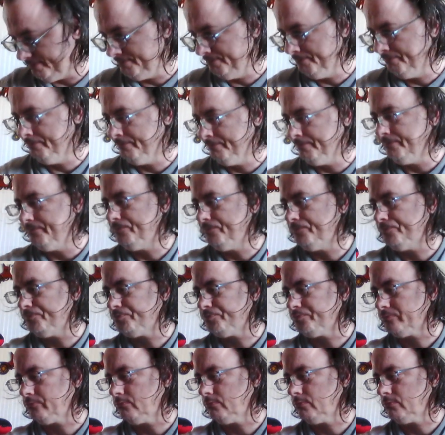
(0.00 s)

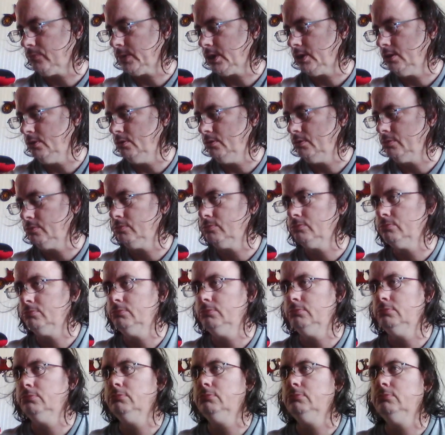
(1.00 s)

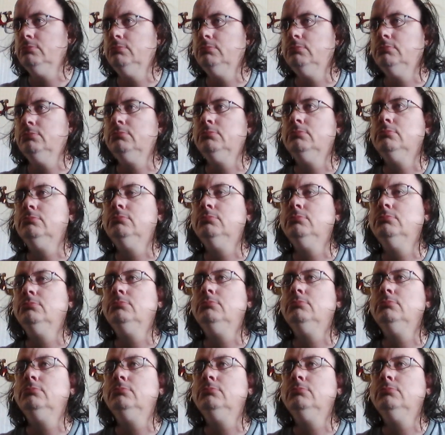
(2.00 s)
No one is speaking in this clip.